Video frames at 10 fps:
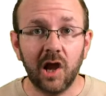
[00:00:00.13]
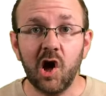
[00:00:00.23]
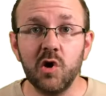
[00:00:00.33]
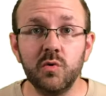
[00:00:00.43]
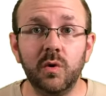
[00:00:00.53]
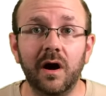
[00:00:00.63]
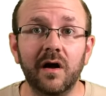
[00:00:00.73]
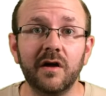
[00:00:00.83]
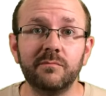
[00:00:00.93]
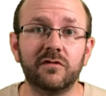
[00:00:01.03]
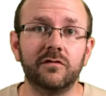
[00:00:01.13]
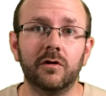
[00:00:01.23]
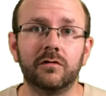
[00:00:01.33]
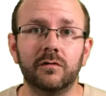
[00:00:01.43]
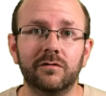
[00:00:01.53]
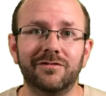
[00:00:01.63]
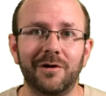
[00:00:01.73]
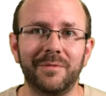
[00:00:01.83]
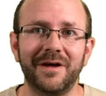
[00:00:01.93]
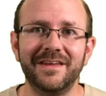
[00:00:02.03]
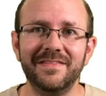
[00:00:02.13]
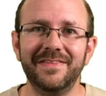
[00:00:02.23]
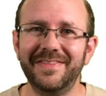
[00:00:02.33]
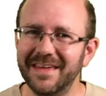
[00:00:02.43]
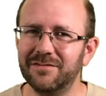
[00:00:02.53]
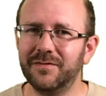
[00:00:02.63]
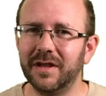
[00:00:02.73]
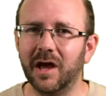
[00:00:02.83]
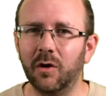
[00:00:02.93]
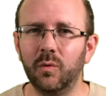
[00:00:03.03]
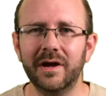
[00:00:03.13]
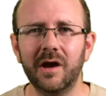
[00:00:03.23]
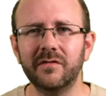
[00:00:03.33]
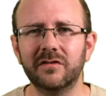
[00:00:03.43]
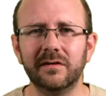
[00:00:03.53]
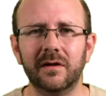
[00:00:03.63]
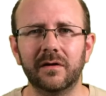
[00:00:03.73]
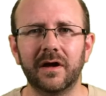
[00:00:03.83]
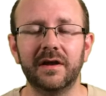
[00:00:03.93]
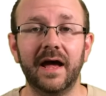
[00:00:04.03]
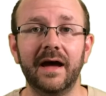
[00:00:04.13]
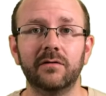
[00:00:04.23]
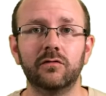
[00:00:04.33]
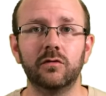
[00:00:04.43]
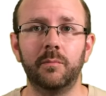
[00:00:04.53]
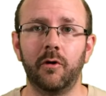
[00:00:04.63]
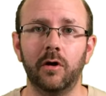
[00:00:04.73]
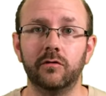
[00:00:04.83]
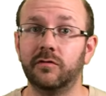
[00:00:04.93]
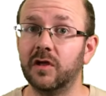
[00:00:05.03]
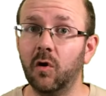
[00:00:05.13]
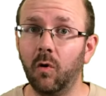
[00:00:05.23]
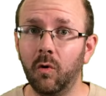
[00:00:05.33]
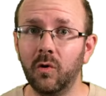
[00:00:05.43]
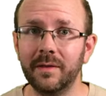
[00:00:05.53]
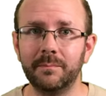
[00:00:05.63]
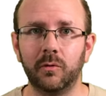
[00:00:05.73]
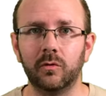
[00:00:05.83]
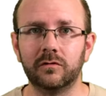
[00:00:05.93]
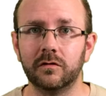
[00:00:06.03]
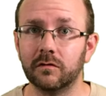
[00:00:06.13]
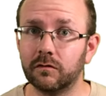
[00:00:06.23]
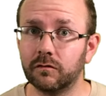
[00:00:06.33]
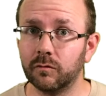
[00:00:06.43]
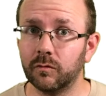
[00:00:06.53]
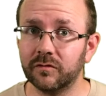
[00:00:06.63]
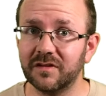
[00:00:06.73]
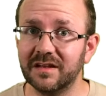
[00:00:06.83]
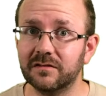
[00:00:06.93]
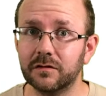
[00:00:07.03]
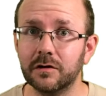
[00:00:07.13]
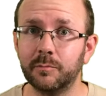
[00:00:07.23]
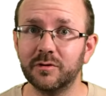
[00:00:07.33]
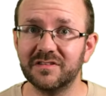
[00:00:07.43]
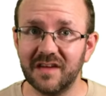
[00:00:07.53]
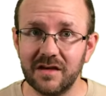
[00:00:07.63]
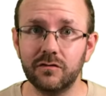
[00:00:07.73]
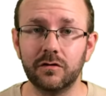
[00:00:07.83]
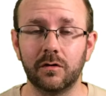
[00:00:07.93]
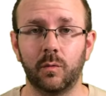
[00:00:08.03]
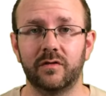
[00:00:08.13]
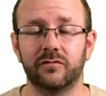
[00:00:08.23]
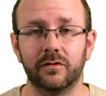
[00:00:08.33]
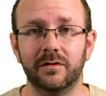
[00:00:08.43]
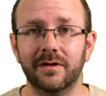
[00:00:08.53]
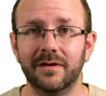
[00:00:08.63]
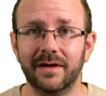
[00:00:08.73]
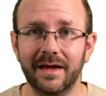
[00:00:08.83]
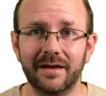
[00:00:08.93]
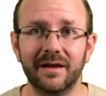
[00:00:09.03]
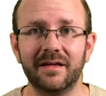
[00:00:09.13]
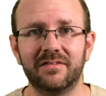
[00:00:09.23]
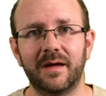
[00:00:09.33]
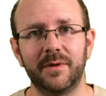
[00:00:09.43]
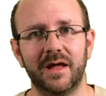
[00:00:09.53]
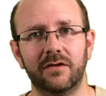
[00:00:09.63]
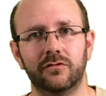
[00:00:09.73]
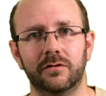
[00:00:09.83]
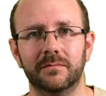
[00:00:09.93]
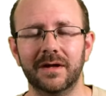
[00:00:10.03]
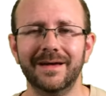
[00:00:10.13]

Hello, I'm Scott Alsop, and in this video we're going to look at how to approach the all-important source interpretation question in an examination.